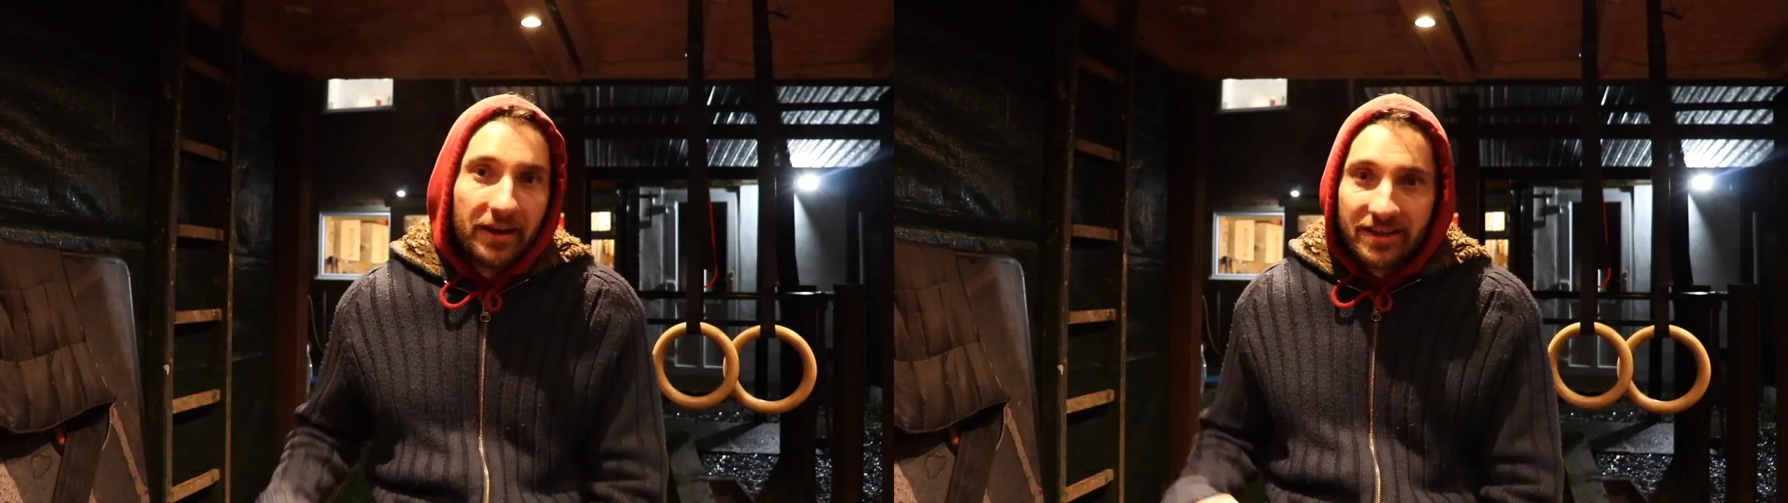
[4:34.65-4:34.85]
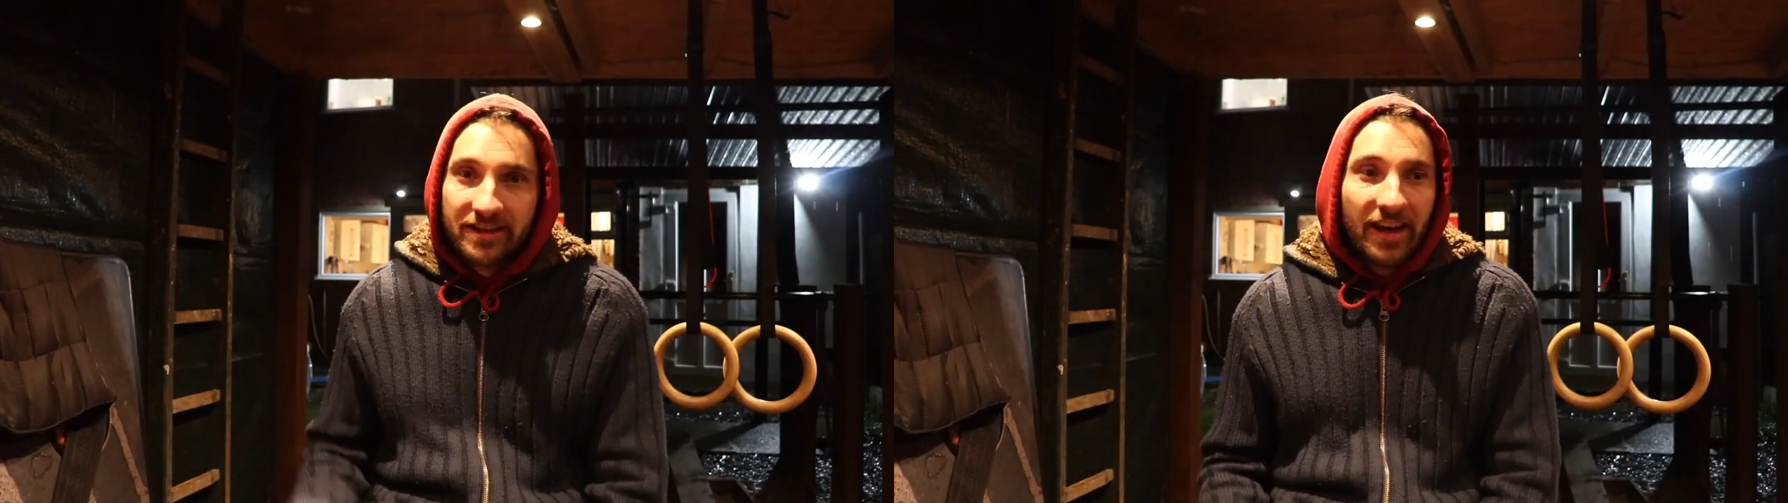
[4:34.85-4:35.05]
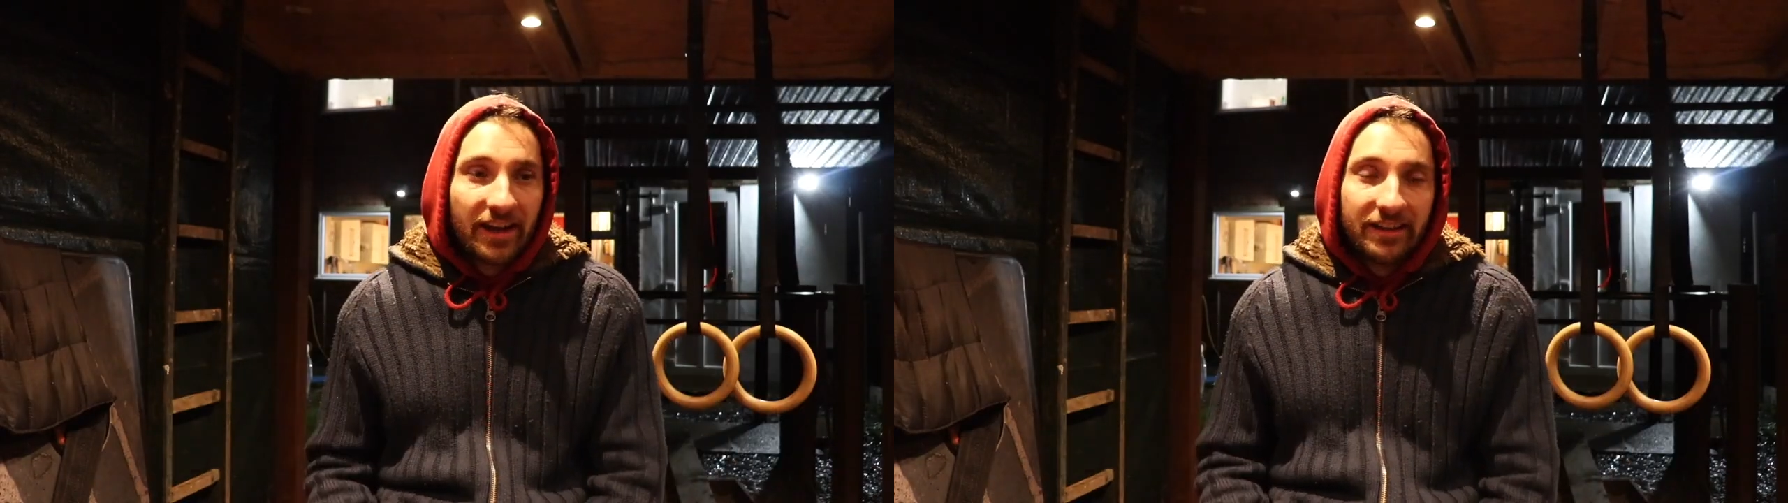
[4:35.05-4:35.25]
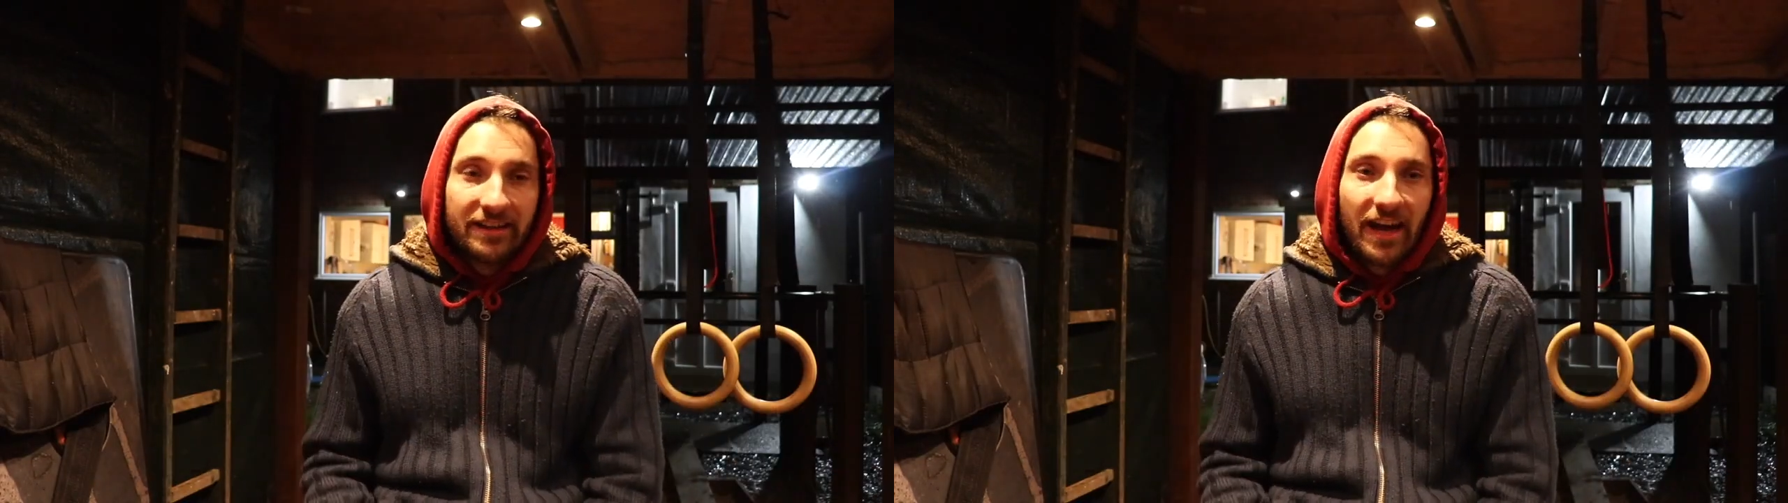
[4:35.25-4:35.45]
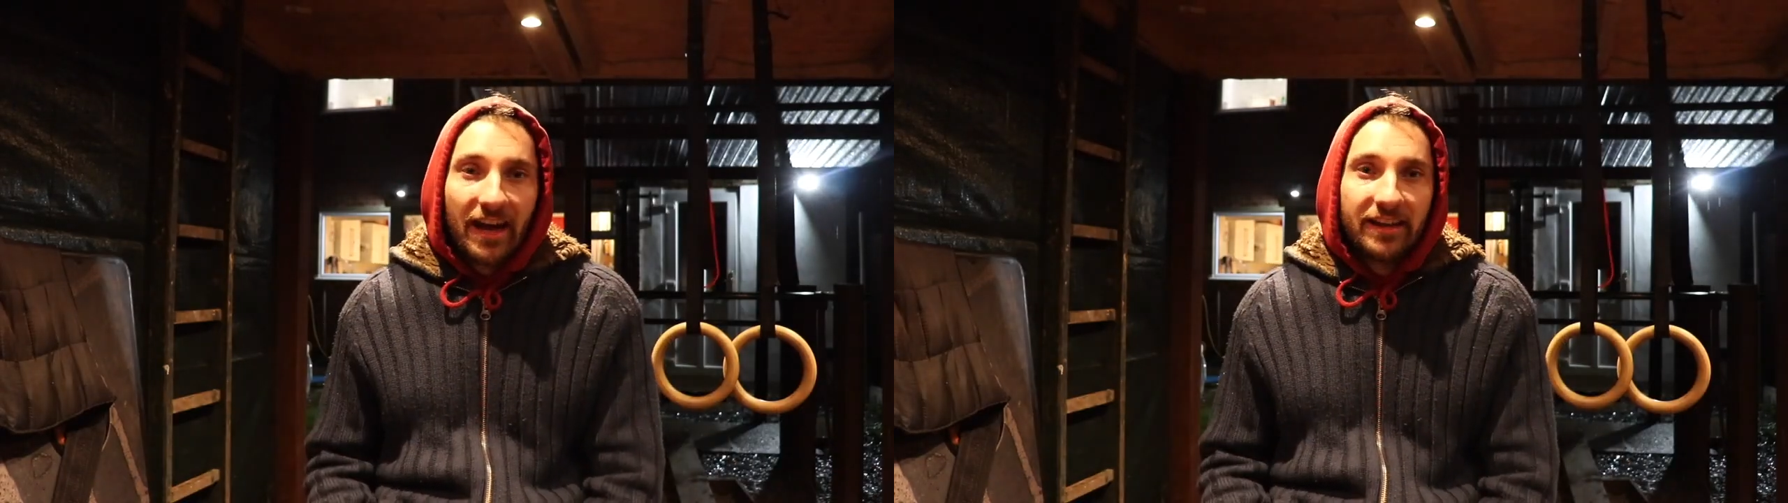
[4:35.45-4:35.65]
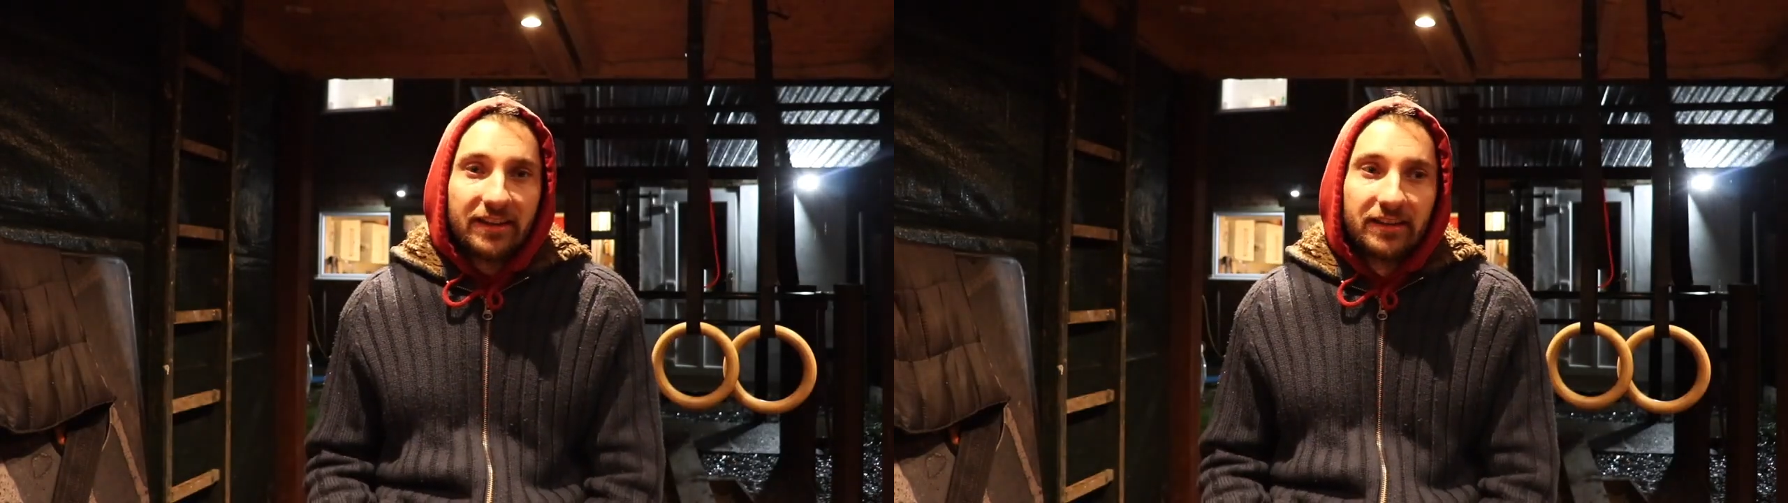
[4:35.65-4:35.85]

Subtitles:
Second day,